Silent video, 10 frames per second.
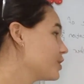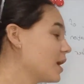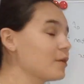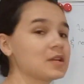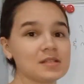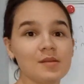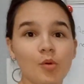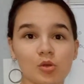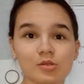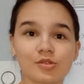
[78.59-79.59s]
Now it is
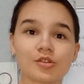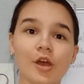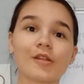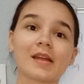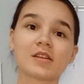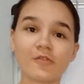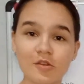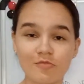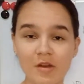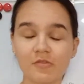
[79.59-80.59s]
important to know that
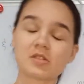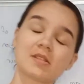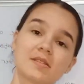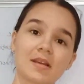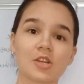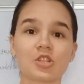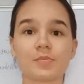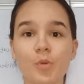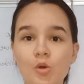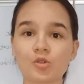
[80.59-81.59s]
different references such as
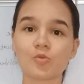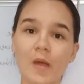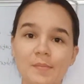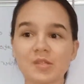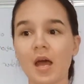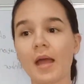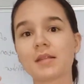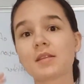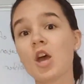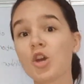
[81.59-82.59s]
books, websites,